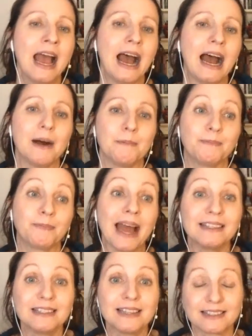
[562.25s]
Um,
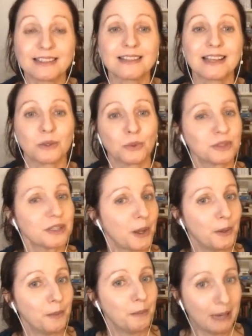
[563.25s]
and as I said,
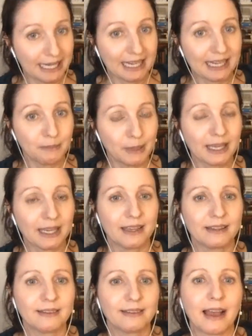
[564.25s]
also money,
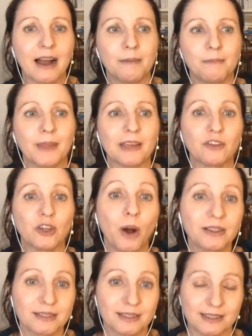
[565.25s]
because um, if you
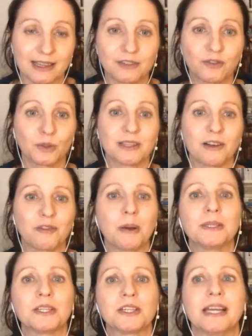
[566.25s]
are successful self
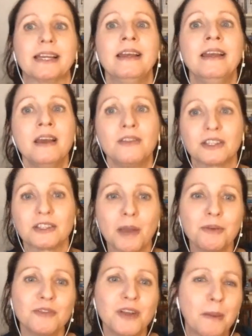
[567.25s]
publishing, the
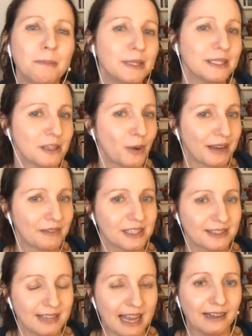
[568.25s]
type of numbers you have to
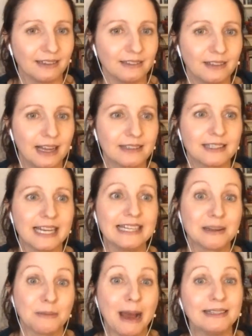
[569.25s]
sell as an
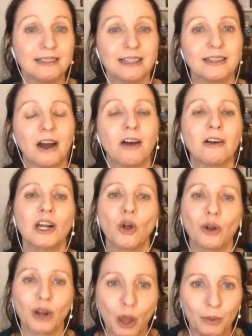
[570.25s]
independent are a lot
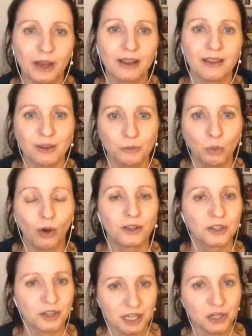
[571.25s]
lower than what a
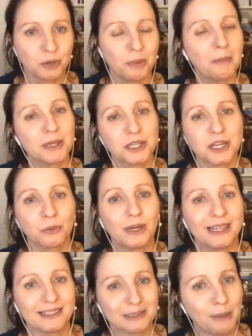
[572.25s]
traditional publisher
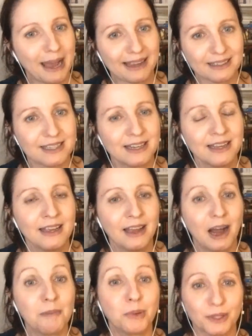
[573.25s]
will expect
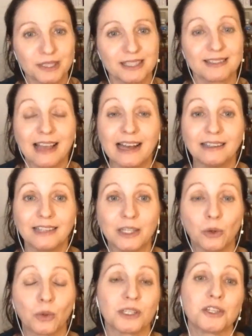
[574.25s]
a book to sell in
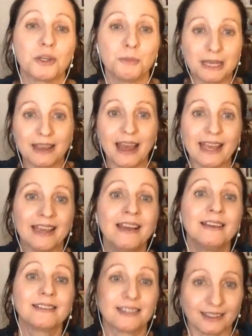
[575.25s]
order to be a
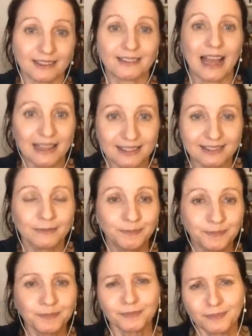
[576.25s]
success.
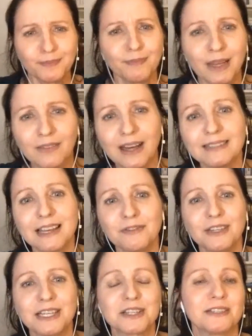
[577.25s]
And that yeah.
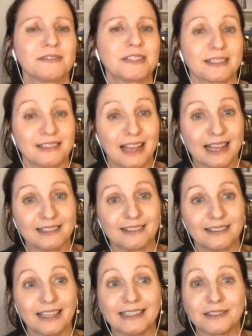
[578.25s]
definition of
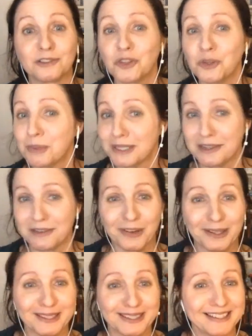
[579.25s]
success is super
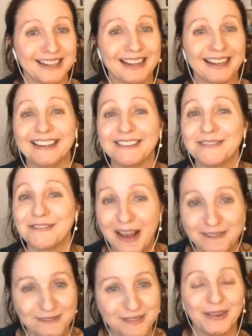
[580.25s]
different uh, for
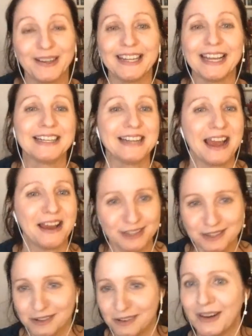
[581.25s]
everyone and in every
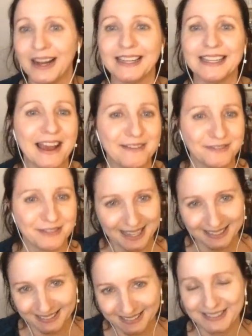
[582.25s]
genre and in every
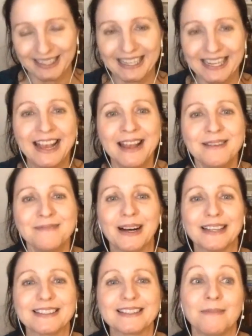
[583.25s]
country.
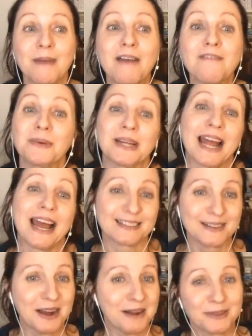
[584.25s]
But um, everyone has a
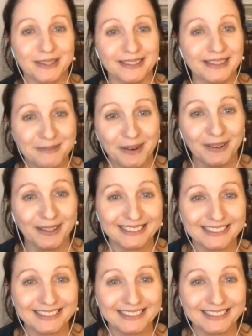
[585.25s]
number in their mind.